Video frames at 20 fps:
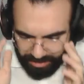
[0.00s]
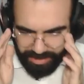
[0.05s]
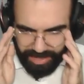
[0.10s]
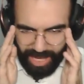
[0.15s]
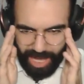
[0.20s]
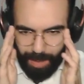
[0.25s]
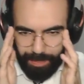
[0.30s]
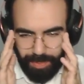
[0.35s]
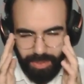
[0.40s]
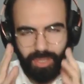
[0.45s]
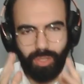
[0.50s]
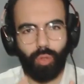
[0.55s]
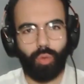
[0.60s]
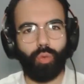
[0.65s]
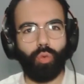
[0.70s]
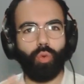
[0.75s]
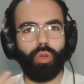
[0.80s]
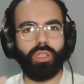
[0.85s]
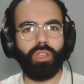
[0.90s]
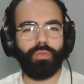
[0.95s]
happened to
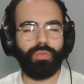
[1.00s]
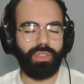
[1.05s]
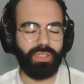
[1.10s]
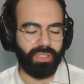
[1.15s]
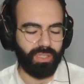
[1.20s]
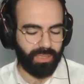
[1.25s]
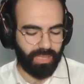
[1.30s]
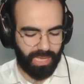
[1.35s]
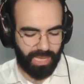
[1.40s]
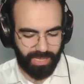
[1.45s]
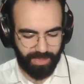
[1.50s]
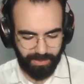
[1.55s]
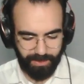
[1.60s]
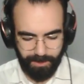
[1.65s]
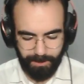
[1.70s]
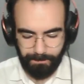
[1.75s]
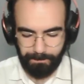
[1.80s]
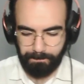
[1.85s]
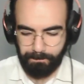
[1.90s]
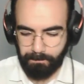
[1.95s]
one of his clients.